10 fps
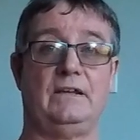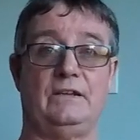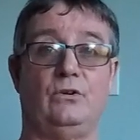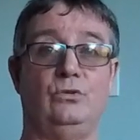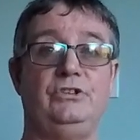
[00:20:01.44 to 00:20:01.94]

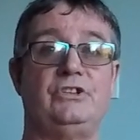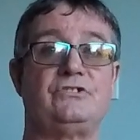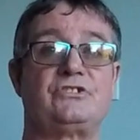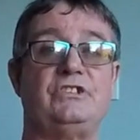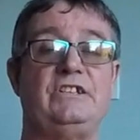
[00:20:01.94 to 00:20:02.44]
Onion
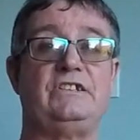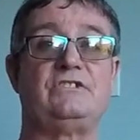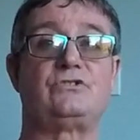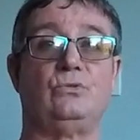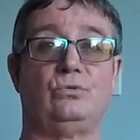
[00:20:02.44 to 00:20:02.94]

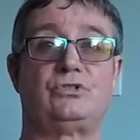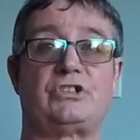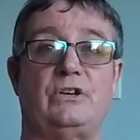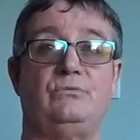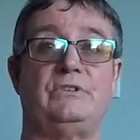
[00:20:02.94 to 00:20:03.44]
seeds all
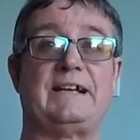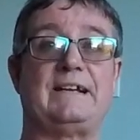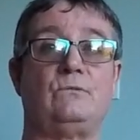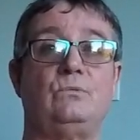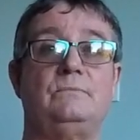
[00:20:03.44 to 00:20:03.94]
sown
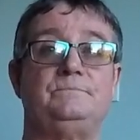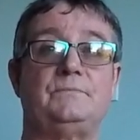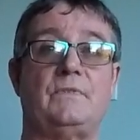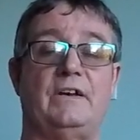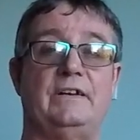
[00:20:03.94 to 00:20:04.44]
now
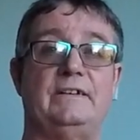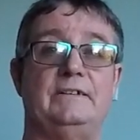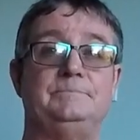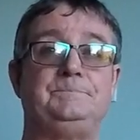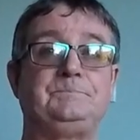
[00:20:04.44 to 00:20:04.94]
in